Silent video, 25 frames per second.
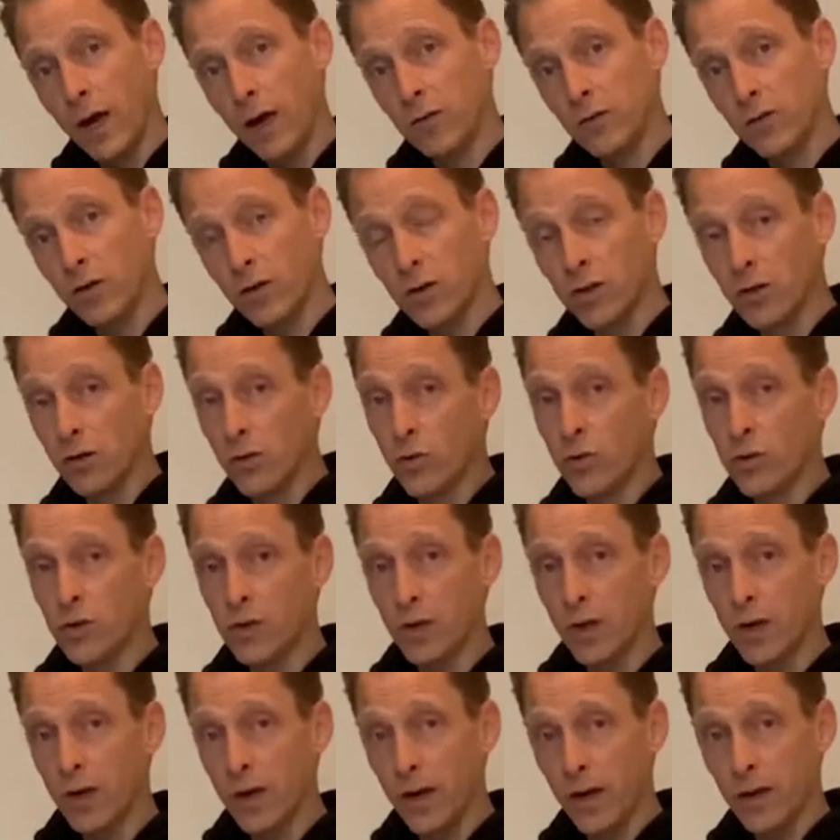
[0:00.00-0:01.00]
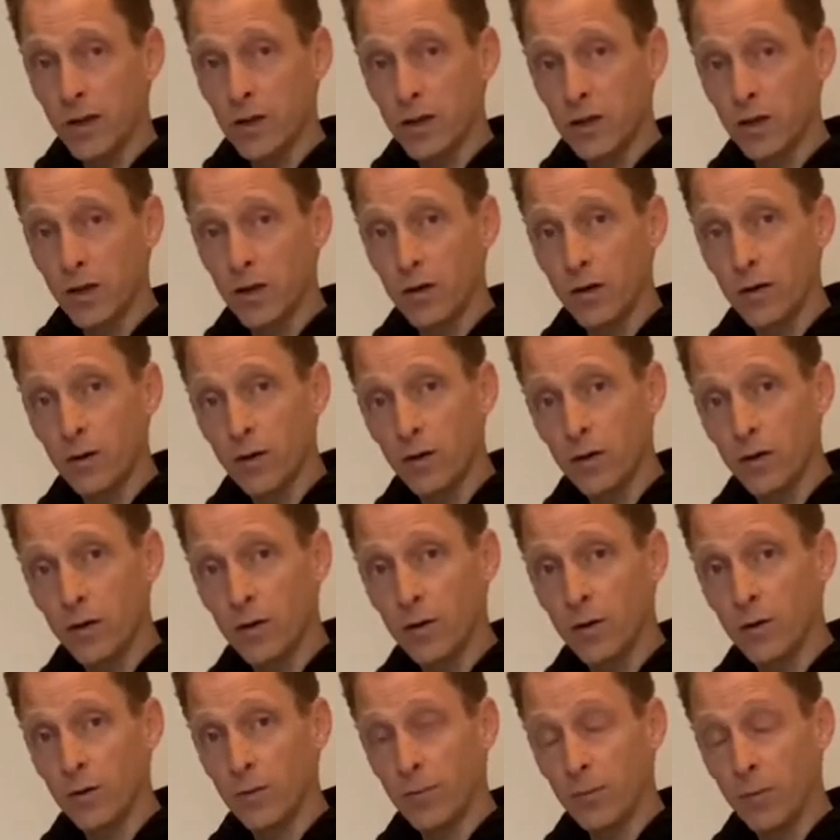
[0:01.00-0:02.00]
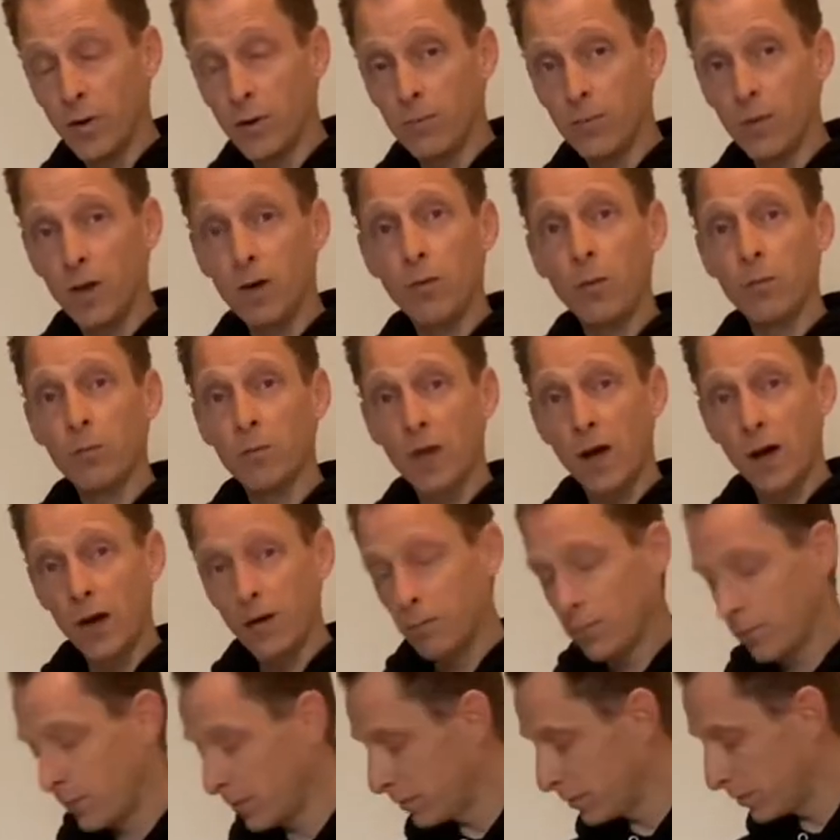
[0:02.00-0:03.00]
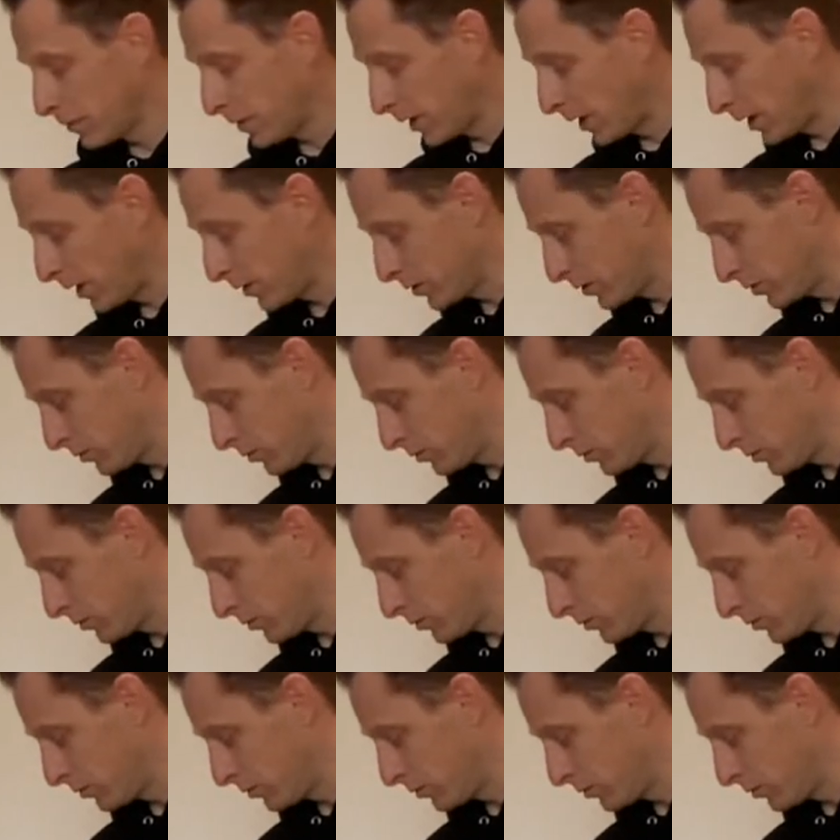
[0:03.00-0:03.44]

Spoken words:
just lose as minimum time as